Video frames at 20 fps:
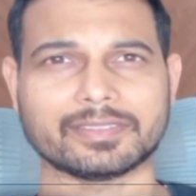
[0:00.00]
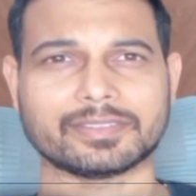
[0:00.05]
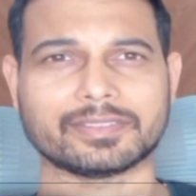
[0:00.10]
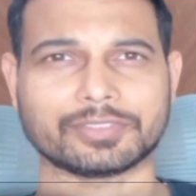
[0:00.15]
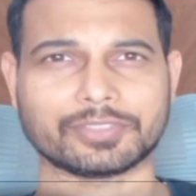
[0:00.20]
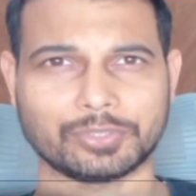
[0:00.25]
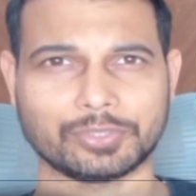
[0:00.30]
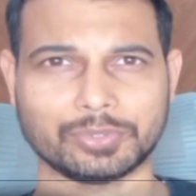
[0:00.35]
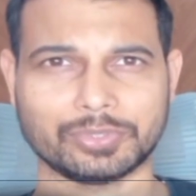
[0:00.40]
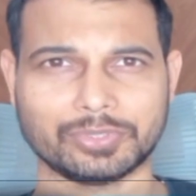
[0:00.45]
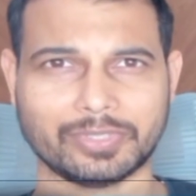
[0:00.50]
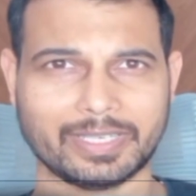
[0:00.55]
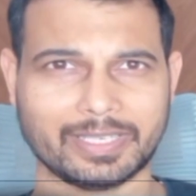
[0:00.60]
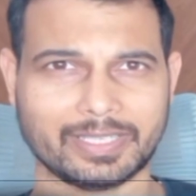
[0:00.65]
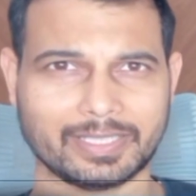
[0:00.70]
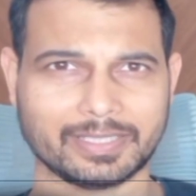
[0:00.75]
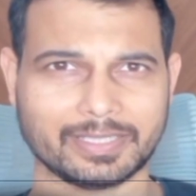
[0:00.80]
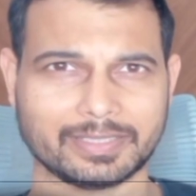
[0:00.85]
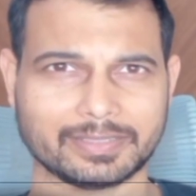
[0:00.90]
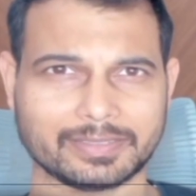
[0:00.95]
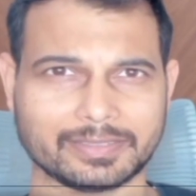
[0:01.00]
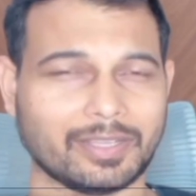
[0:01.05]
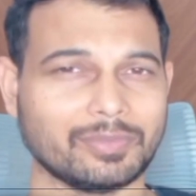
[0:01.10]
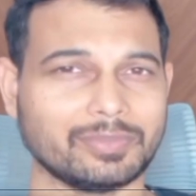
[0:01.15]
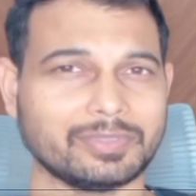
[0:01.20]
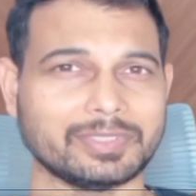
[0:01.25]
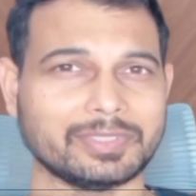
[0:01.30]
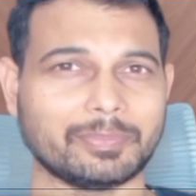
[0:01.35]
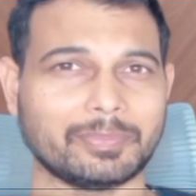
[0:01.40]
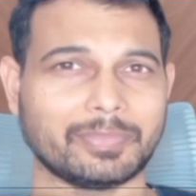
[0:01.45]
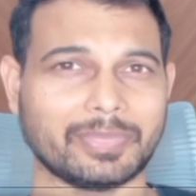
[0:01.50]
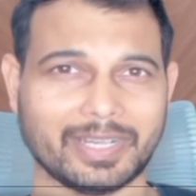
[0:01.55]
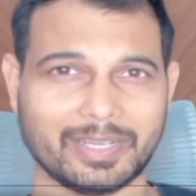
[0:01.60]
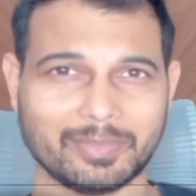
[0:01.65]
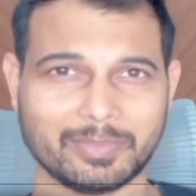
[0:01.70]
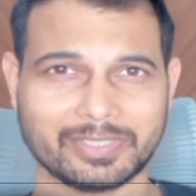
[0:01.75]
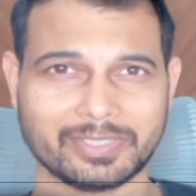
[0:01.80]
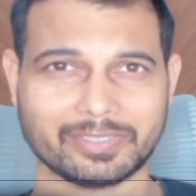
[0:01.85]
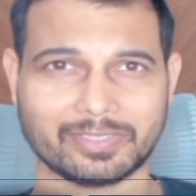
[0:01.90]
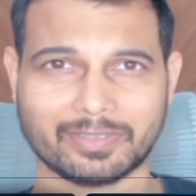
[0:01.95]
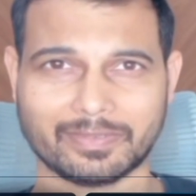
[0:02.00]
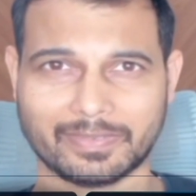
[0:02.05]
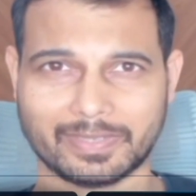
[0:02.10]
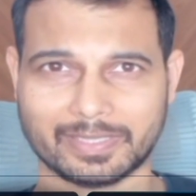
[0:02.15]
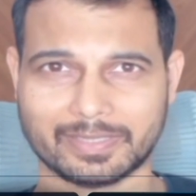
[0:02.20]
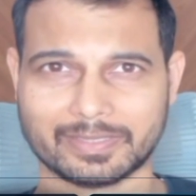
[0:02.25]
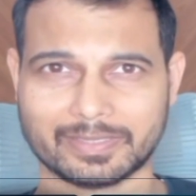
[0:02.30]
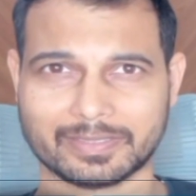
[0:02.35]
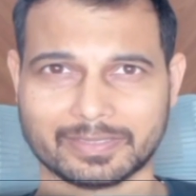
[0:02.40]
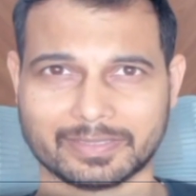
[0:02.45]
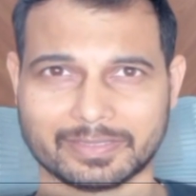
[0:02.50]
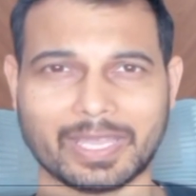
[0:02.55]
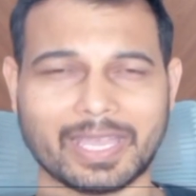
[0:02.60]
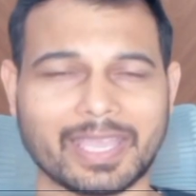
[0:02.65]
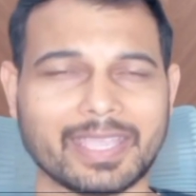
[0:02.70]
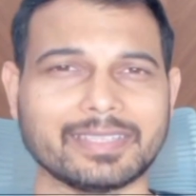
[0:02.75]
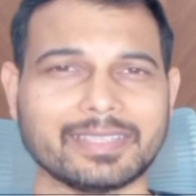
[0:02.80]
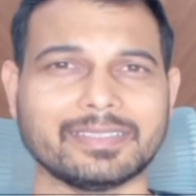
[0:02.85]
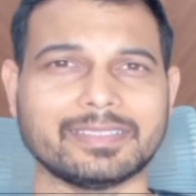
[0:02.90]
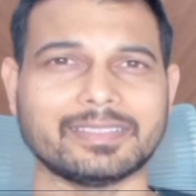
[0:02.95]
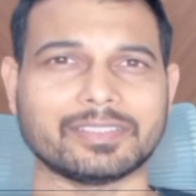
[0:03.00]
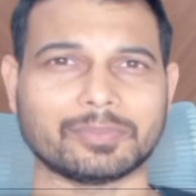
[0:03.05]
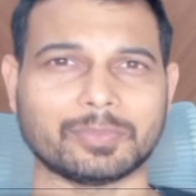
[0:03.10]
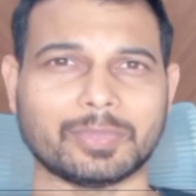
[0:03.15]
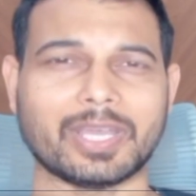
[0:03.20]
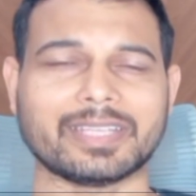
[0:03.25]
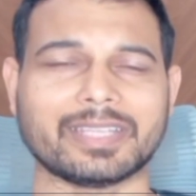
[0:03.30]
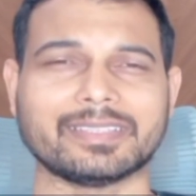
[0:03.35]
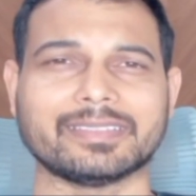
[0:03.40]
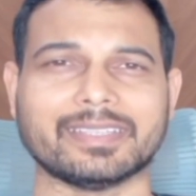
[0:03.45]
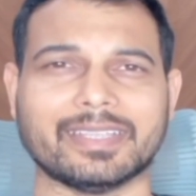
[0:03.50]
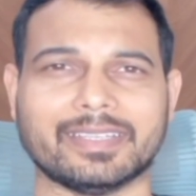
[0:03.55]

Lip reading: screw threading around the perimeter of it to guide the robotic